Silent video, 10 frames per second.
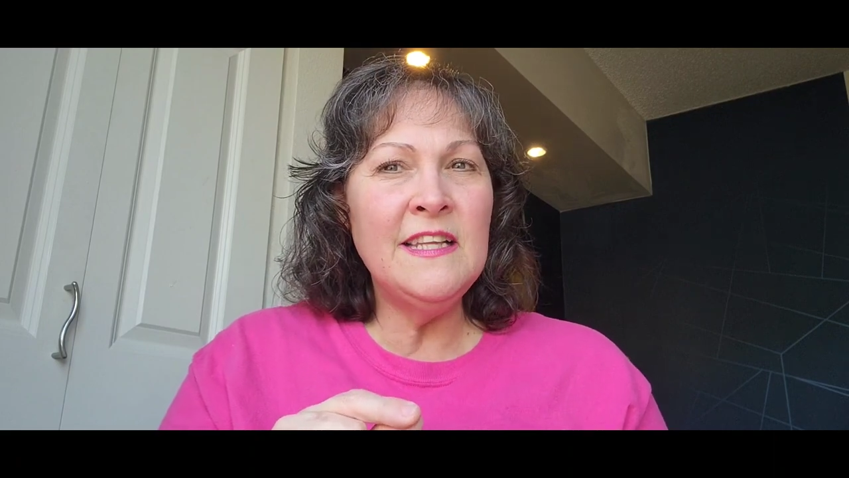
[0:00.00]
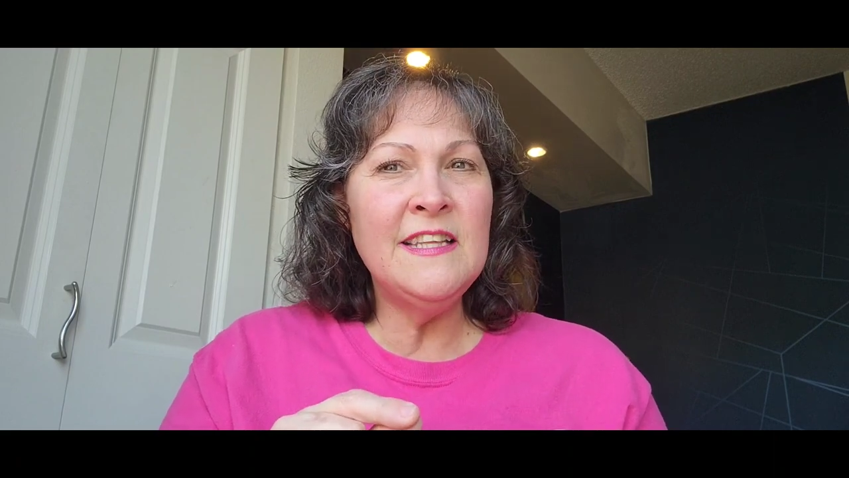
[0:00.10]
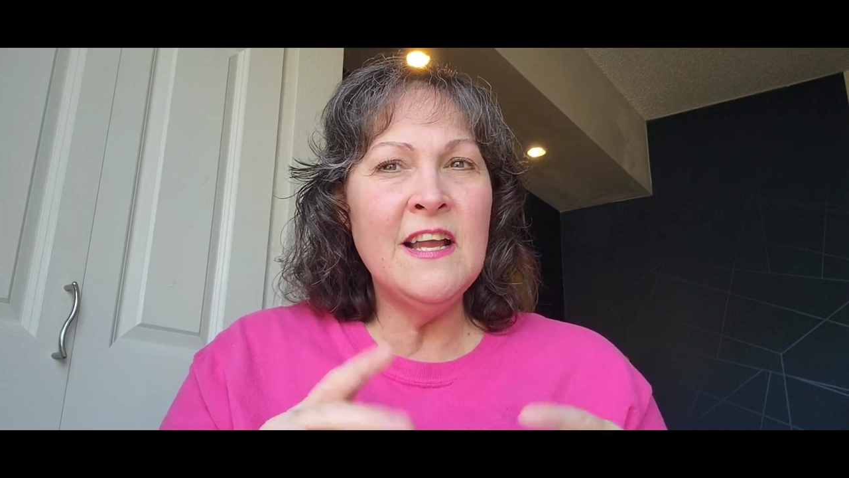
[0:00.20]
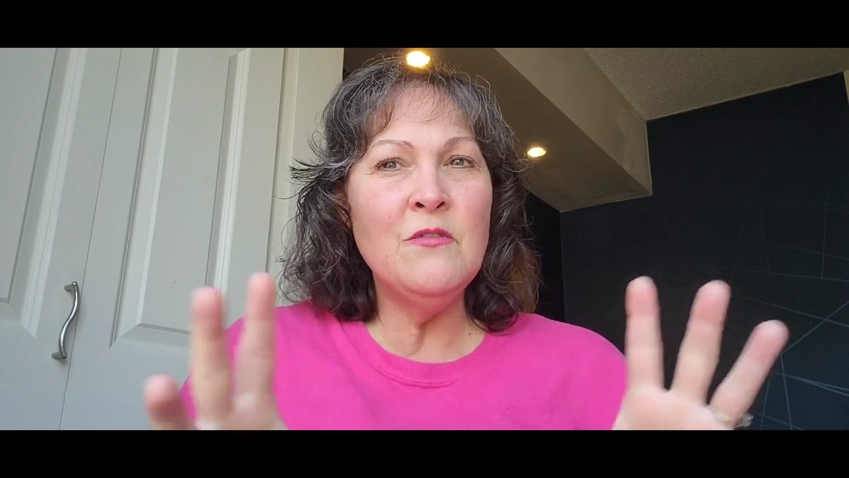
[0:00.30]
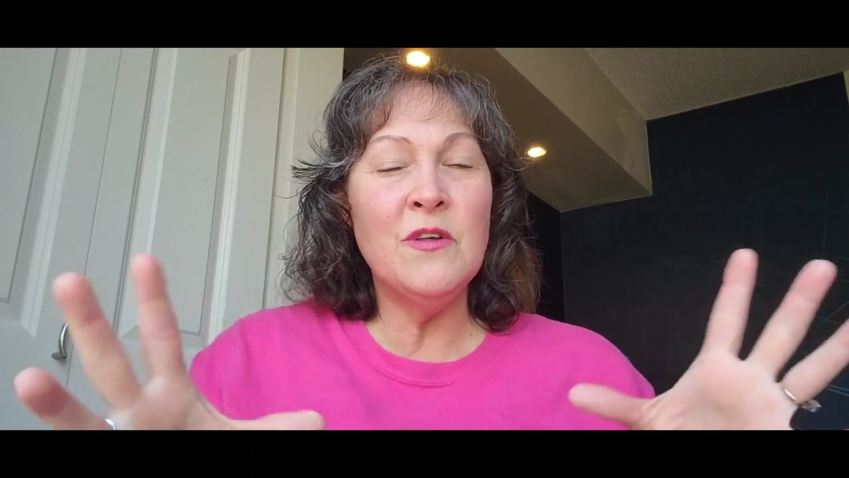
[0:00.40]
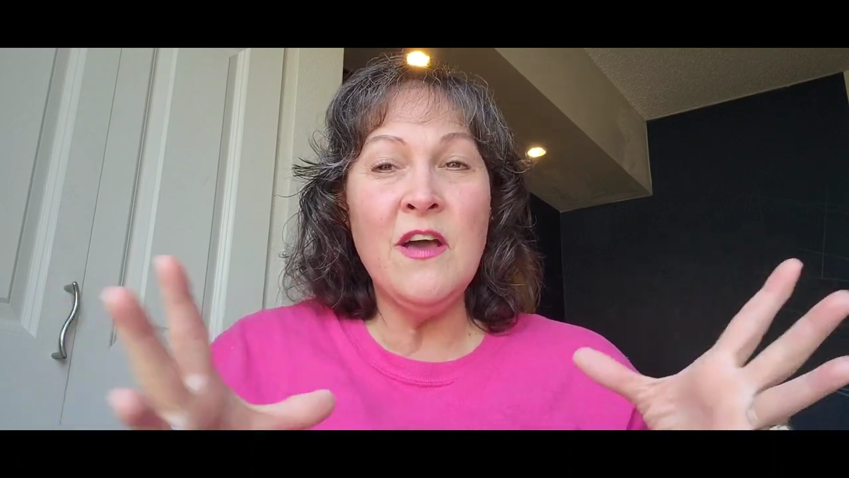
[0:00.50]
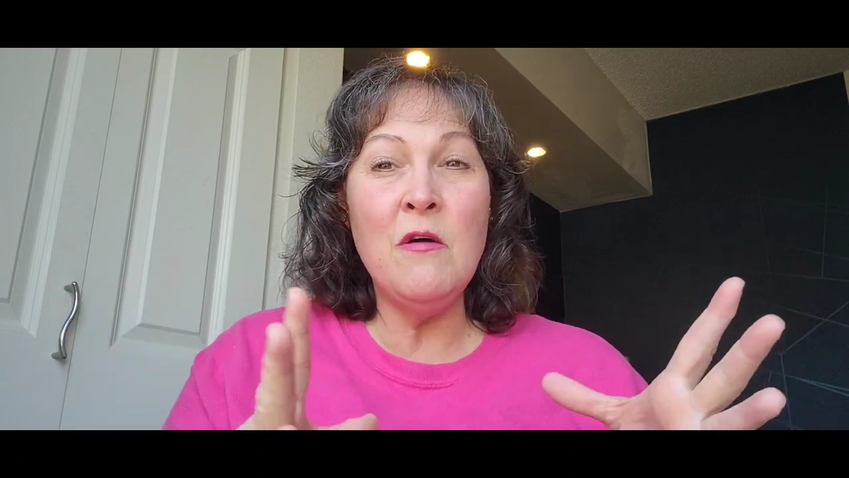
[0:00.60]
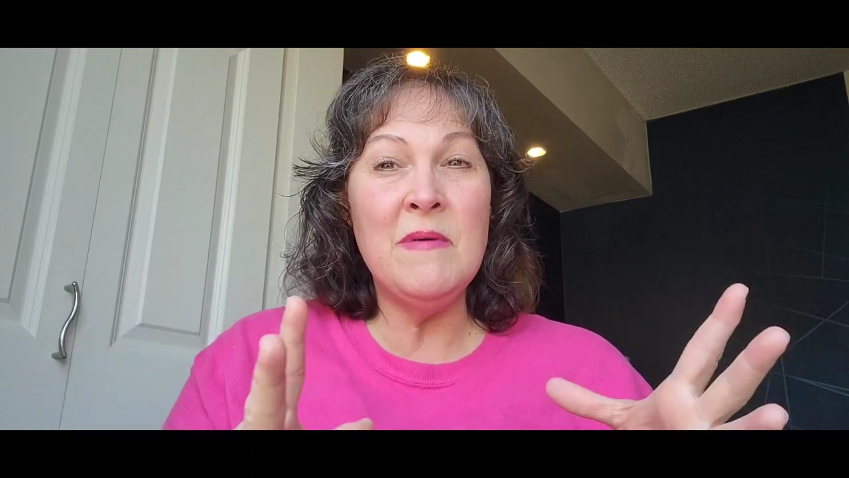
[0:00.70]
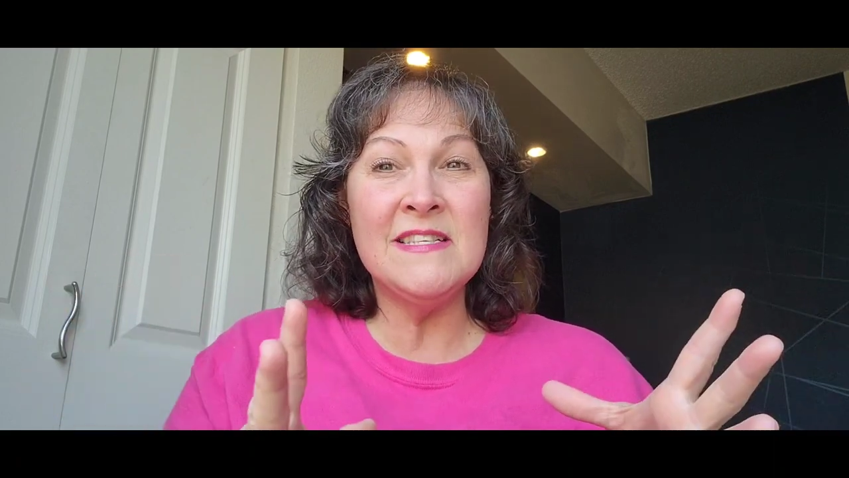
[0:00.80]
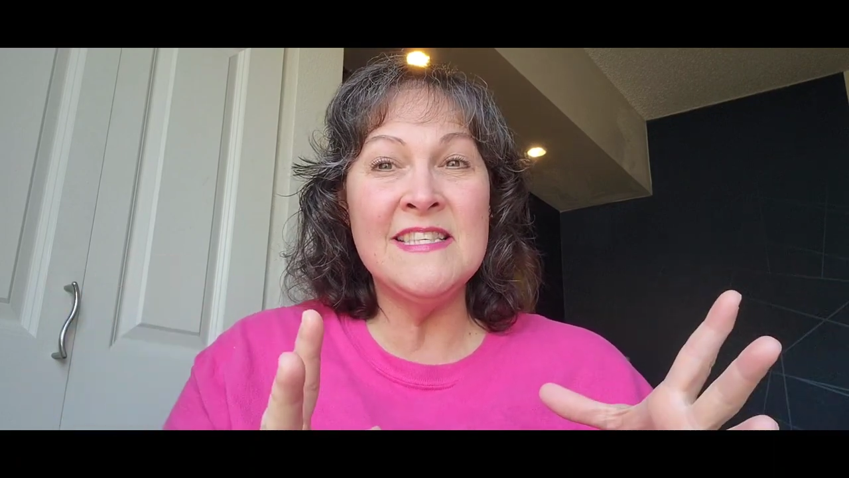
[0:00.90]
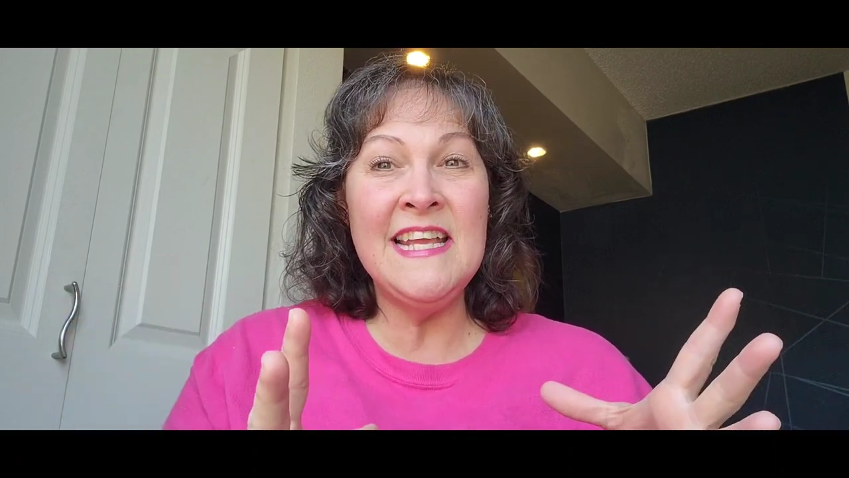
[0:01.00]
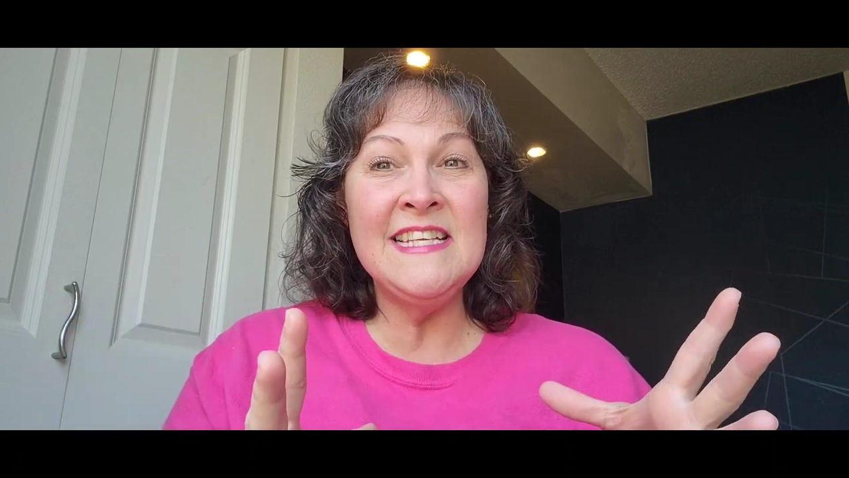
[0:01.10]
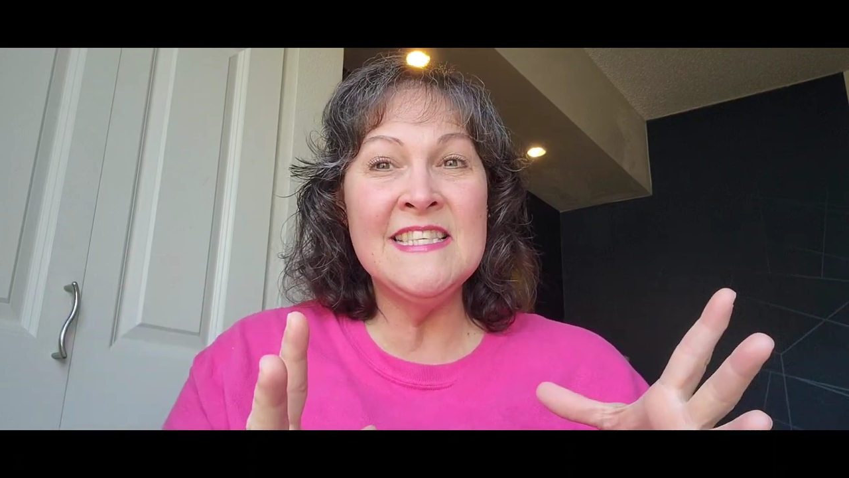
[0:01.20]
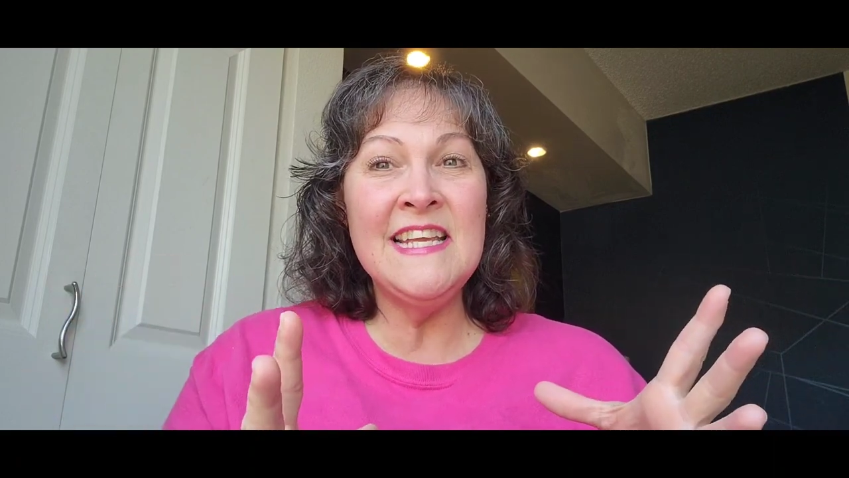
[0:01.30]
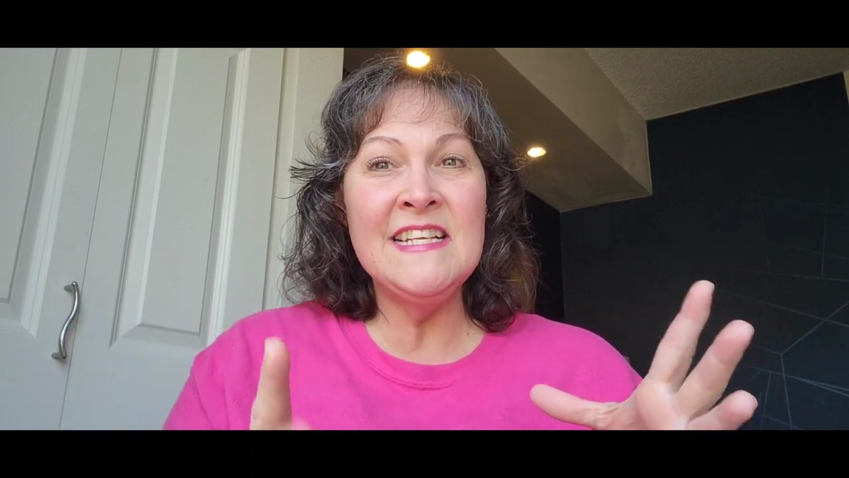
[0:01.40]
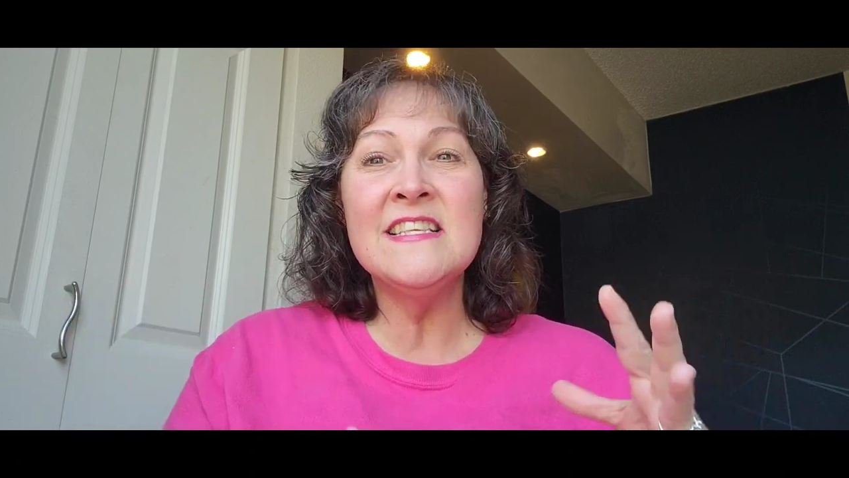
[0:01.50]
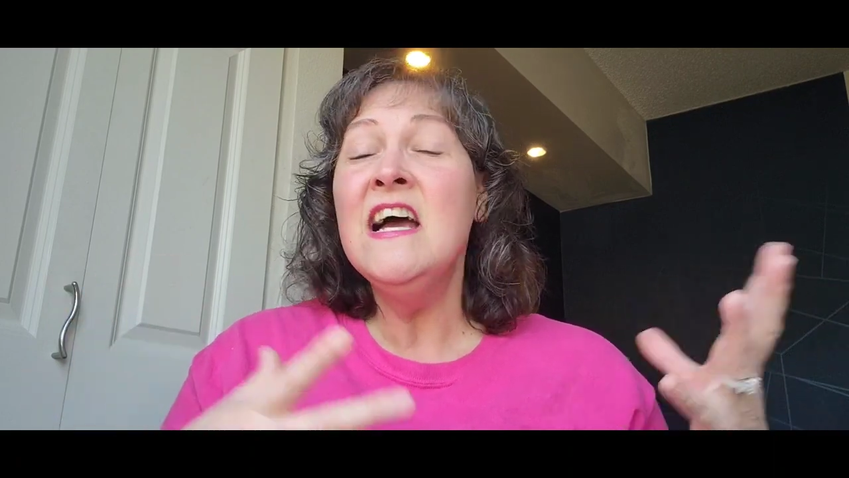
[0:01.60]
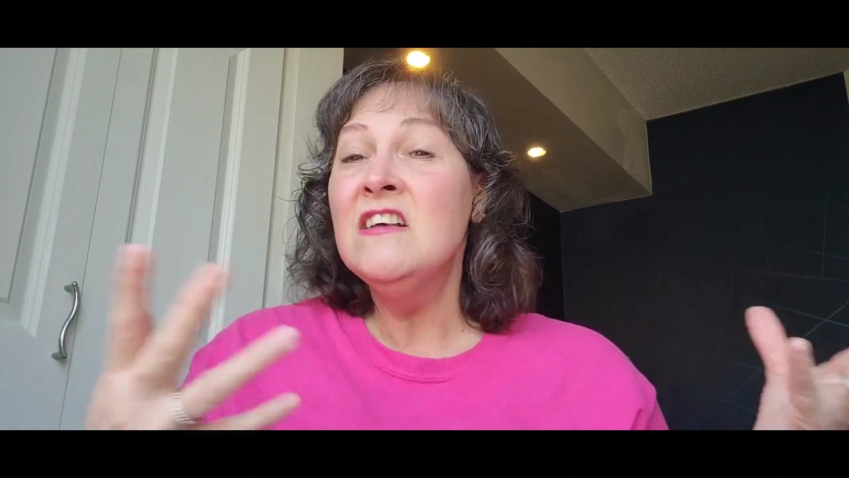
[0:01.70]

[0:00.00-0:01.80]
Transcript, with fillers: in there with all my seasonings,